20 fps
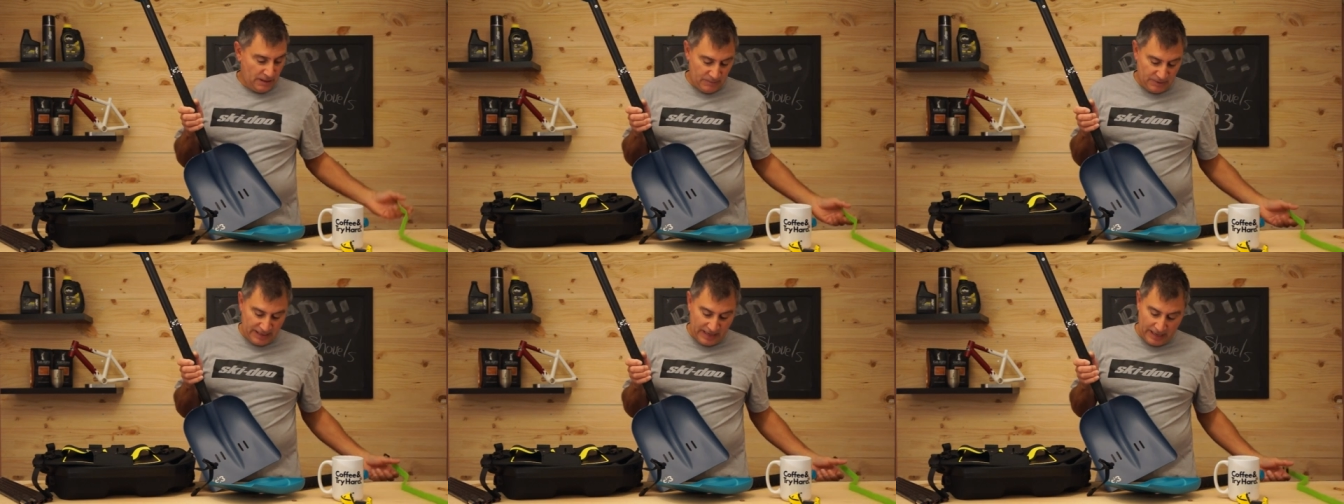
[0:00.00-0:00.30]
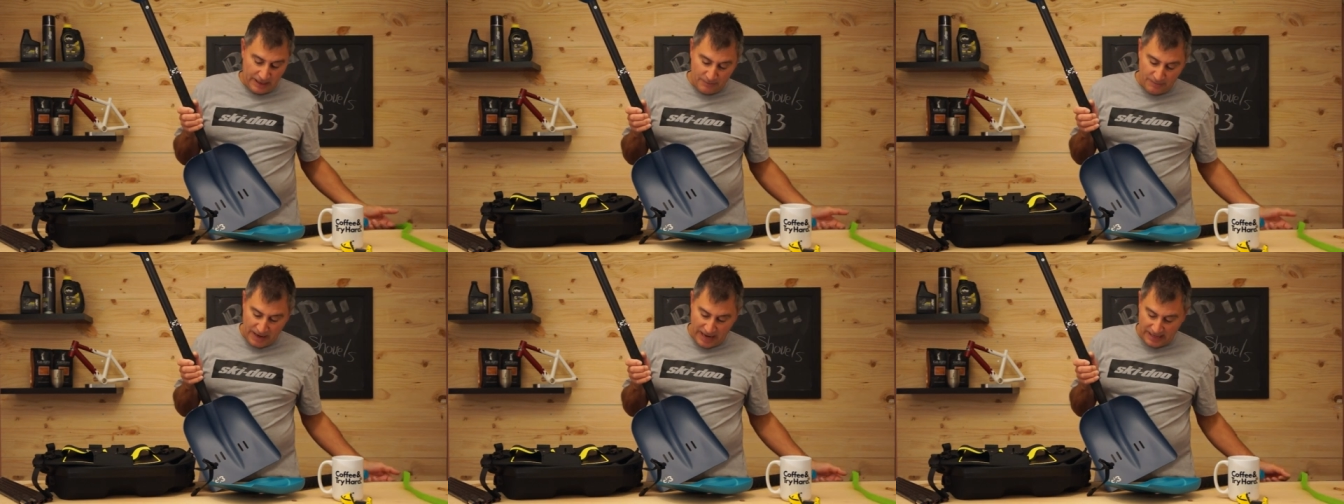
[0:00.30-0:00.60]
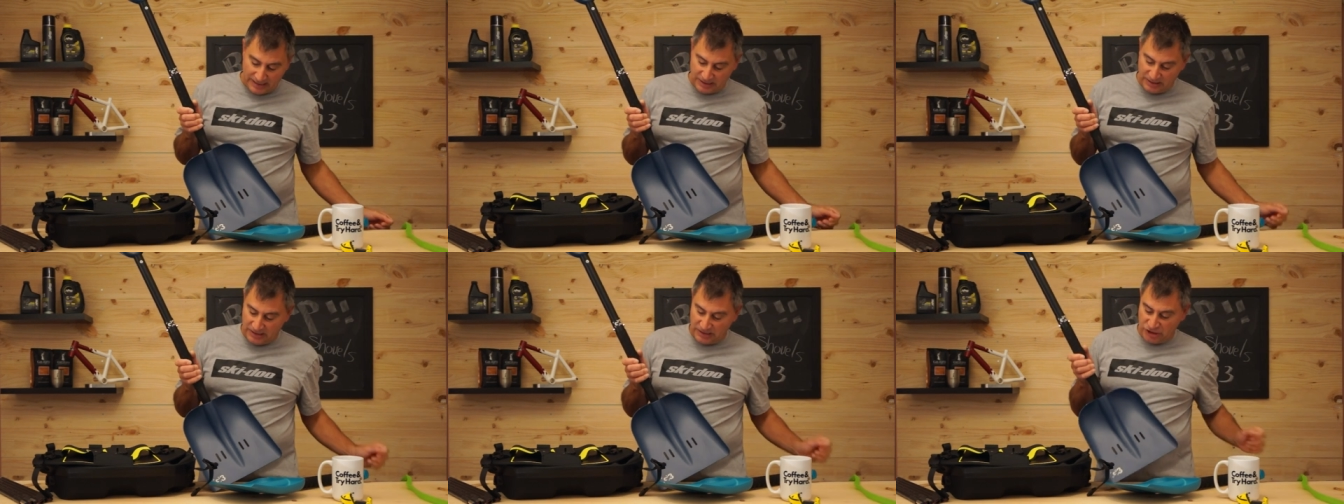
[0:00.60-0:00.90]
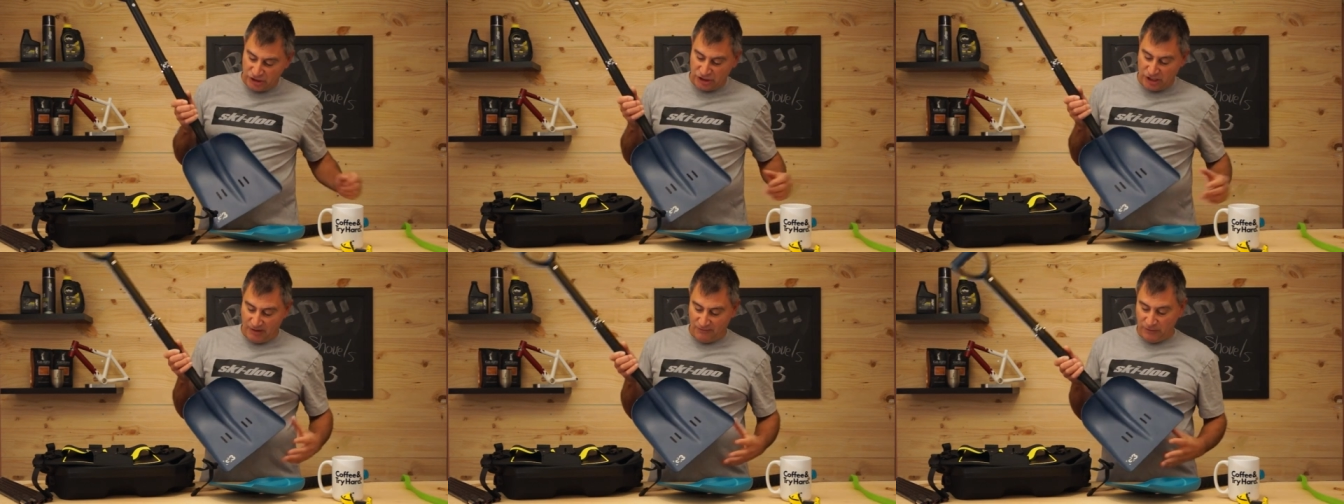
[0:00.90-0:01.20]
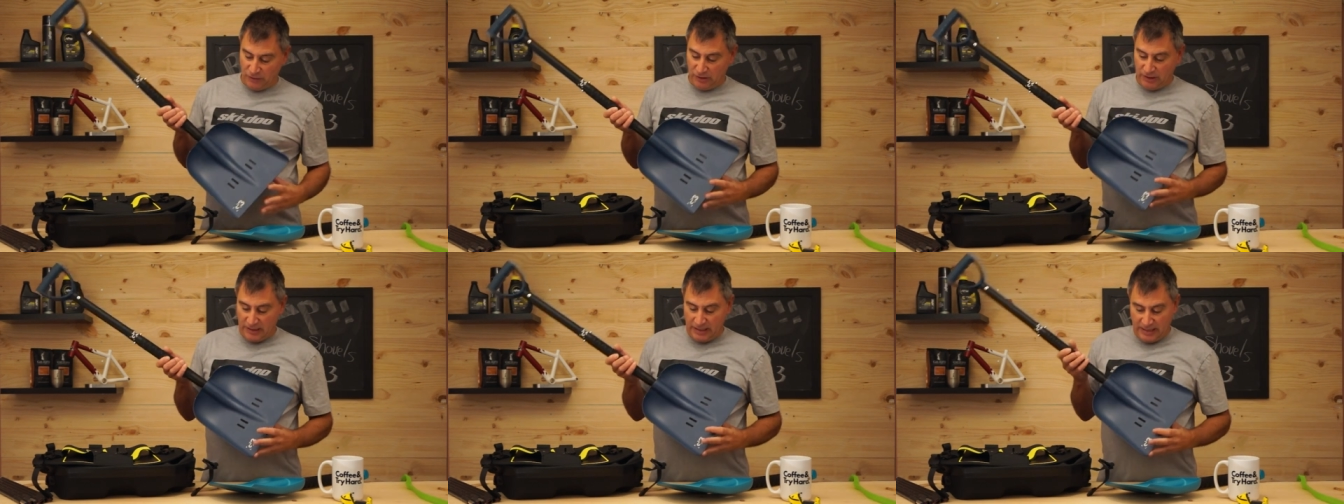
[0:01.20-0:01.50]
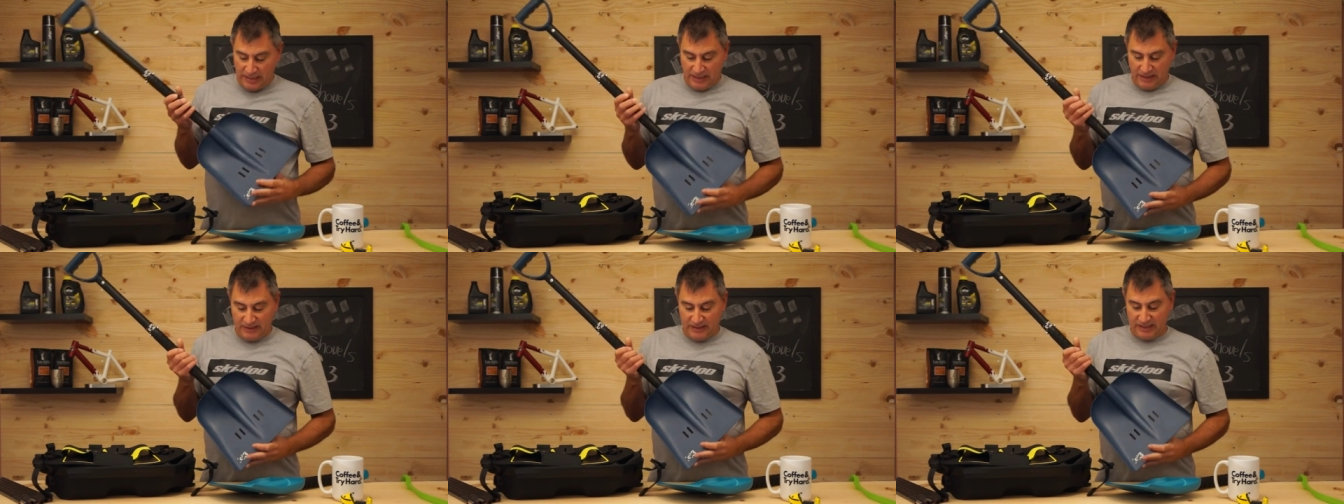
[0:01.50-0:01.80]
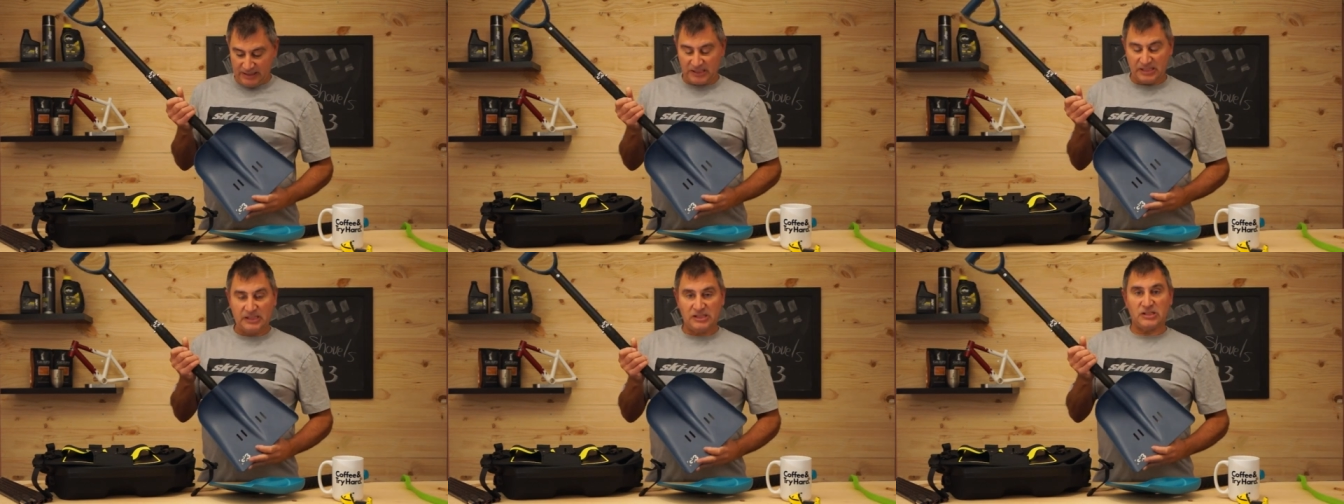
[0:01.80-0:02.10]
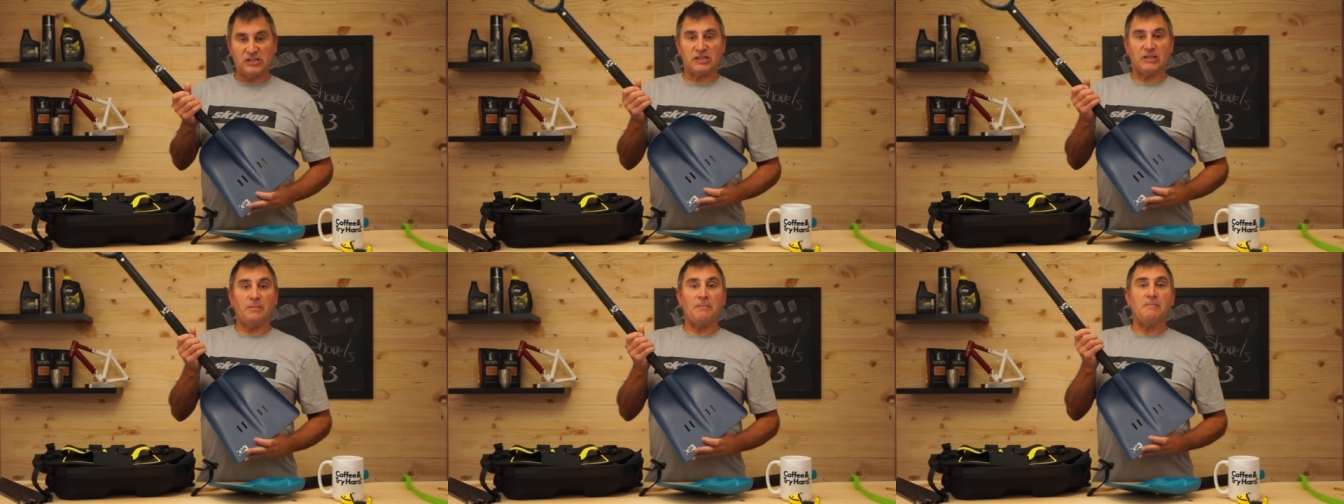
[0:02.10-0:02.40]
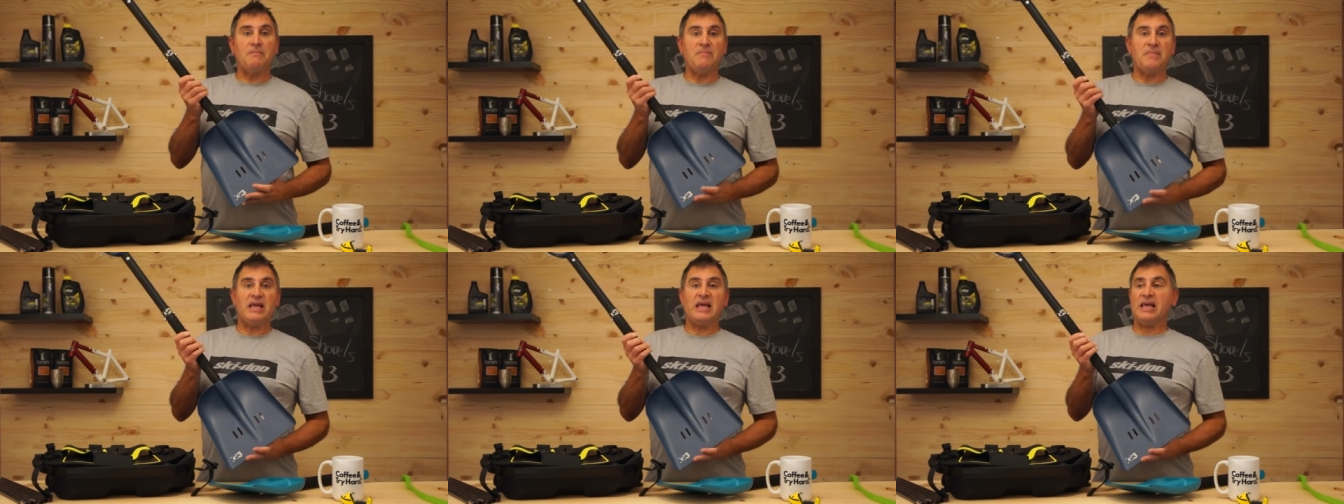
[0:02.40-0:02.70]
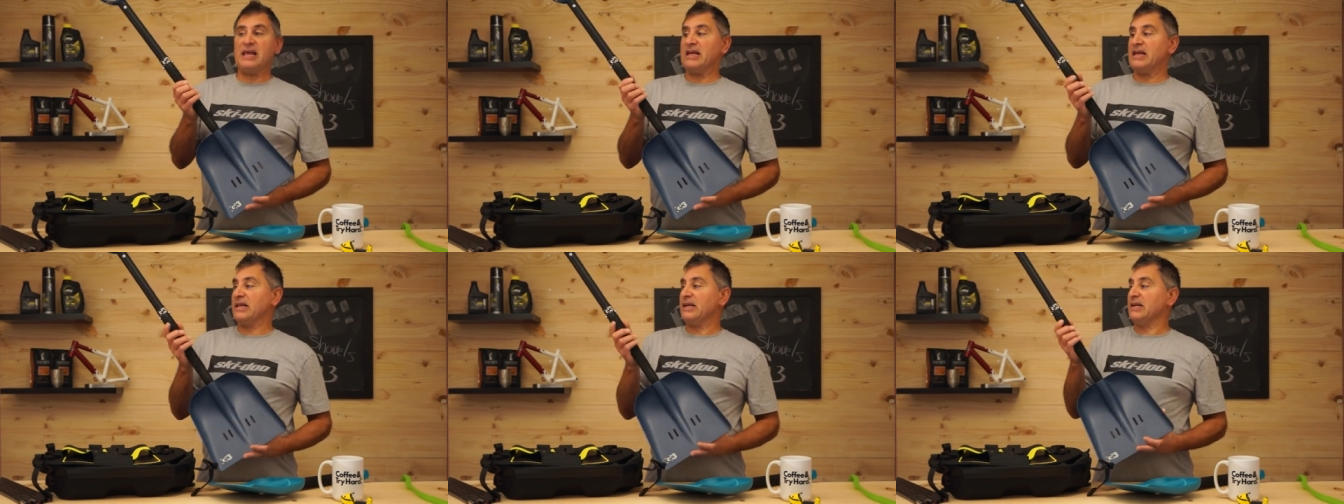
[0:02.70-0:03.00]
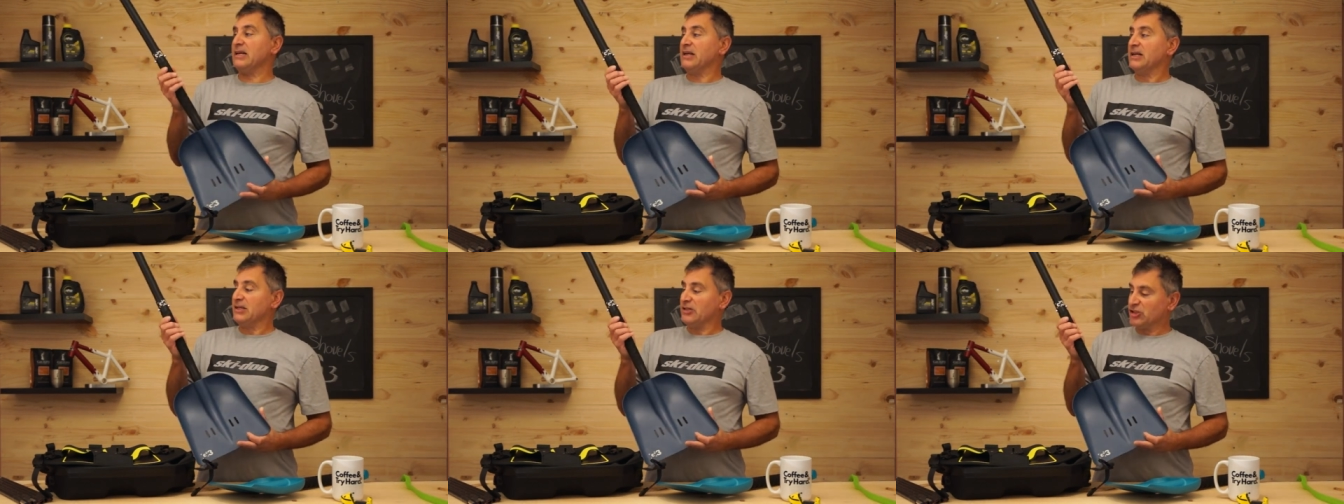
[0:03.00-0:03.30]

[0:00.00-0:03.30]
Getting back to the shovel, this is the main